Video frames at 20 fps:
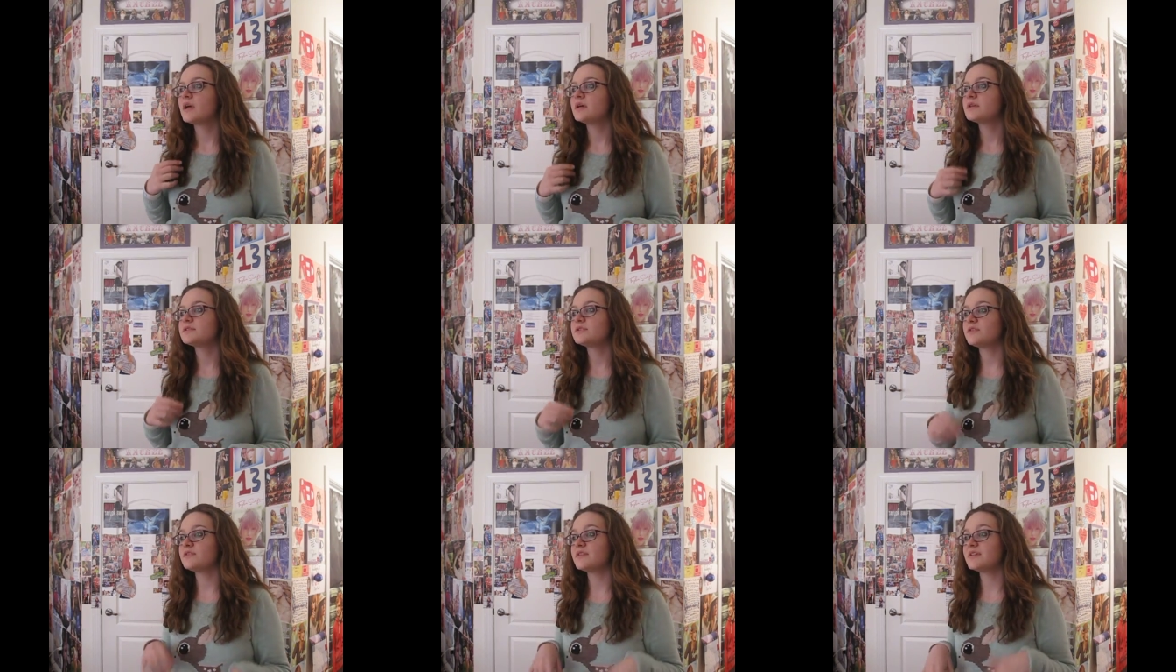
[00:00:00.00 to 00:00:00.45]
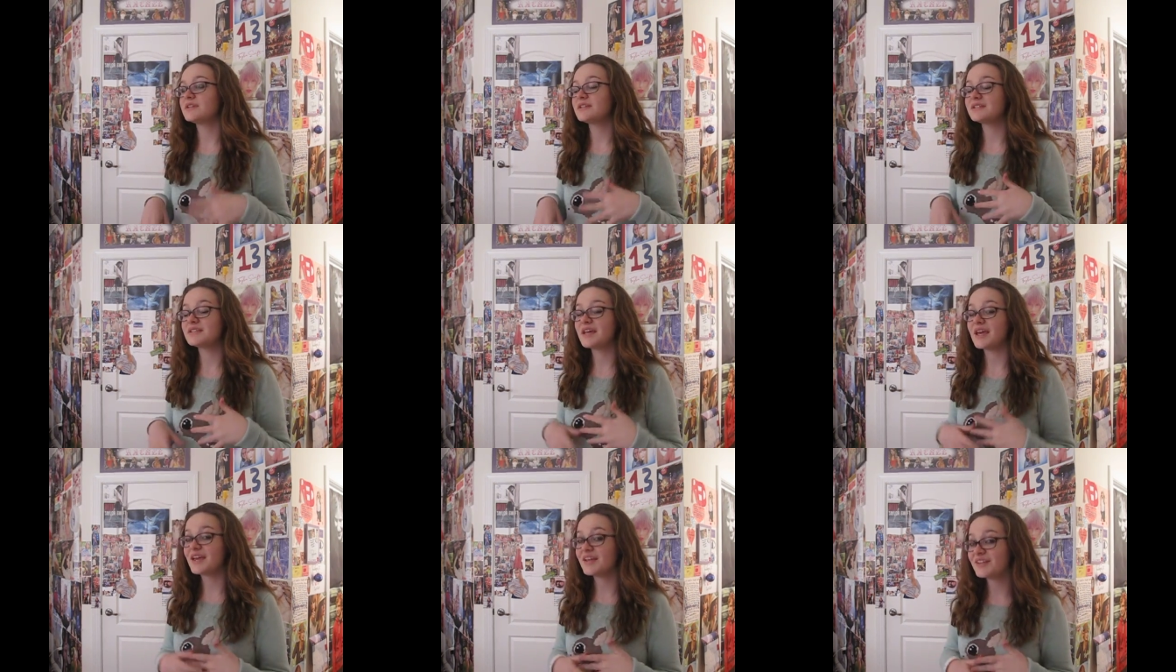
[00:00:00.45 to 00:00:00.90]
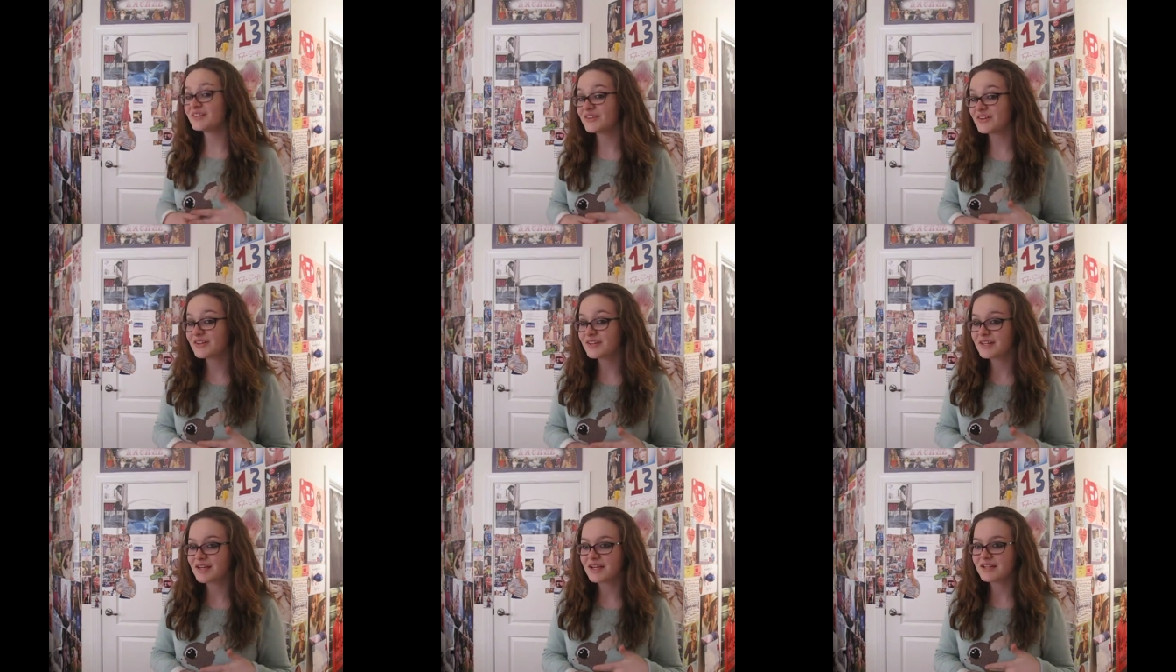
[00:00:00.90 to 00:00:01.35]
So then
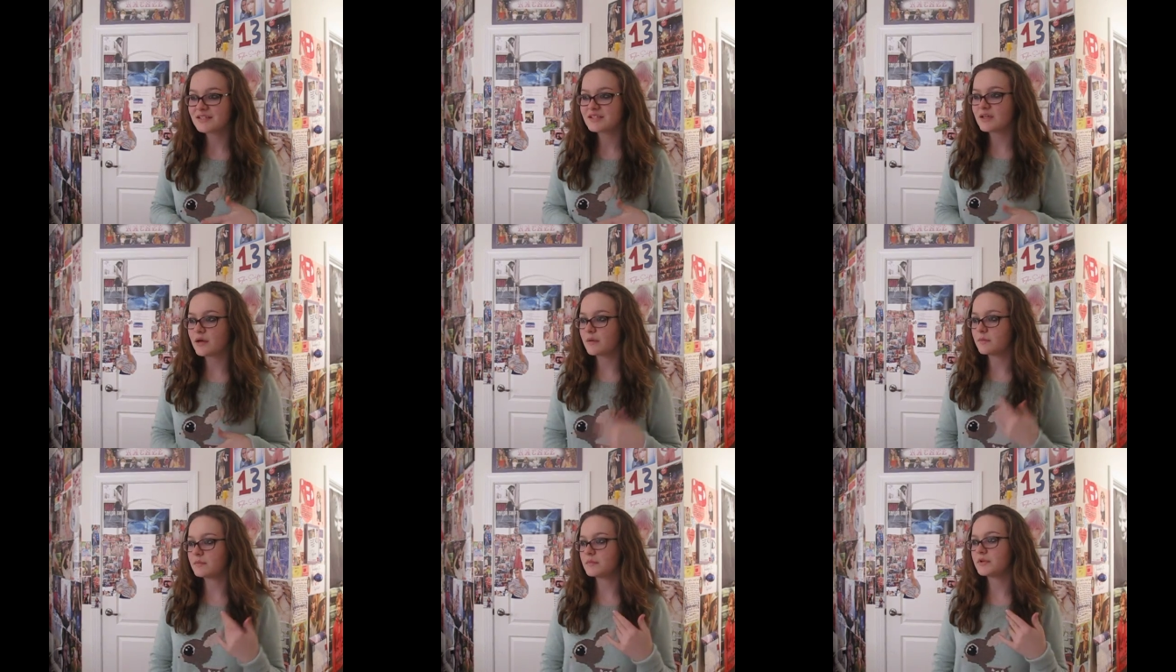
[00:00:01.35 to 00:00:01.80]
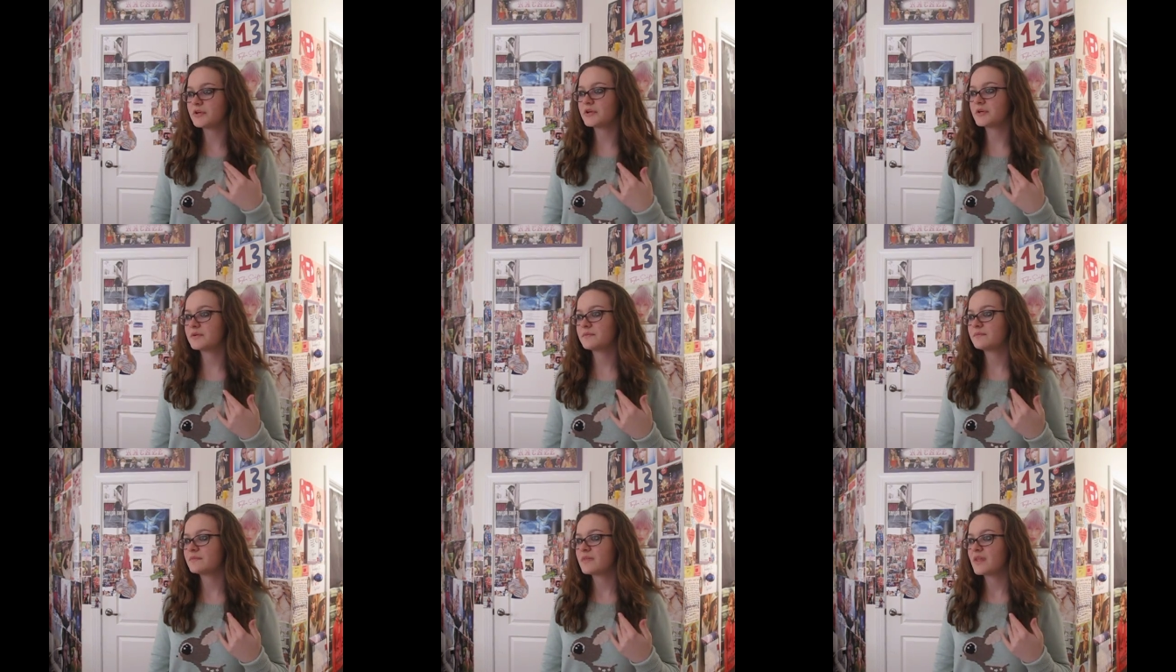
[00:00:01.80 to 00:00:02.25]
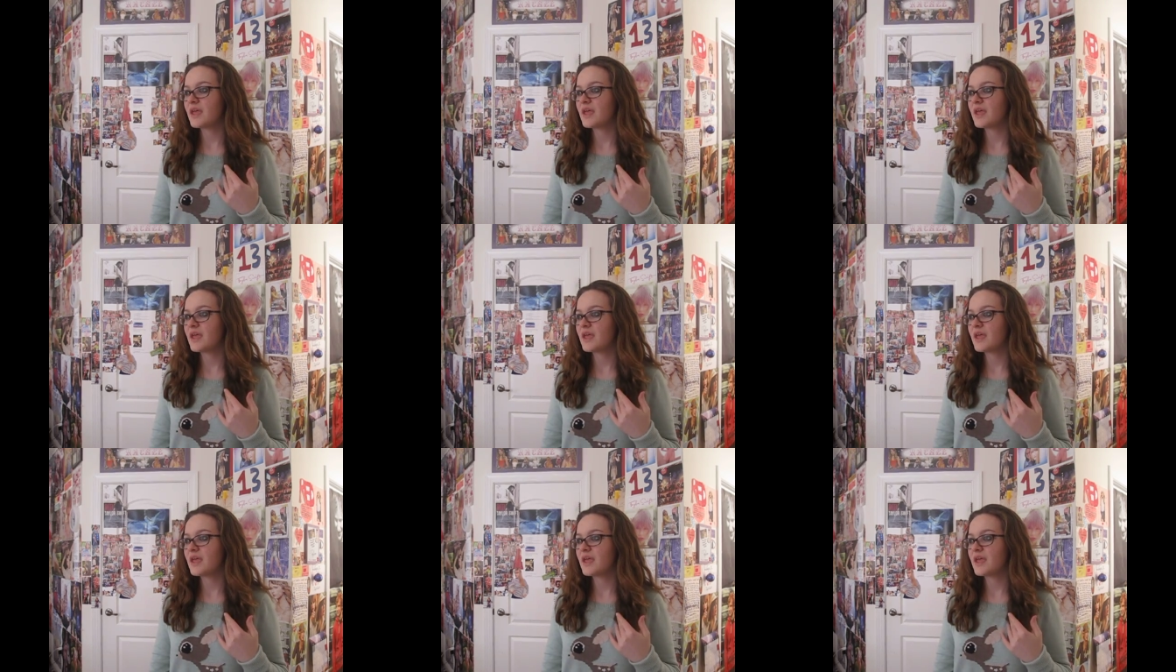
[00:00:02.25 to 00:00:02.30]
Taylor got Tumblr.